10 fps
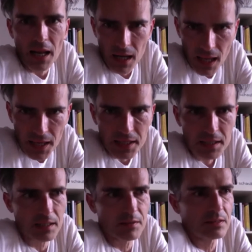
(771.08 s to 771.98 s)

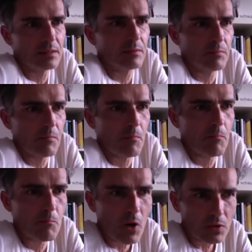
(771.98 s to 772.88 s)
like
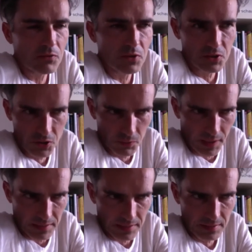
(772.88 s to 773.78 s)
most of the
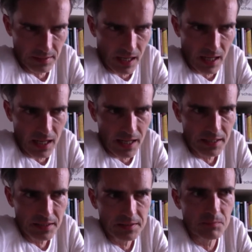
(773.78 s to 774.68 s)
silhouettes. I like
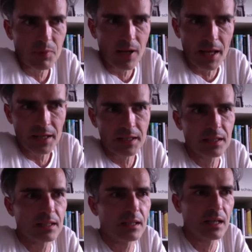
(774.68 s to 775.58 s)
this black,
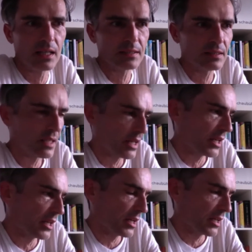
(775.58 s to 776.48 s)
let's
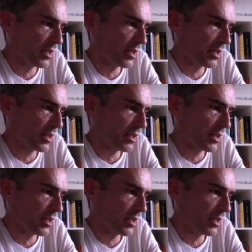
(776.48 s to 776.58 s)
say,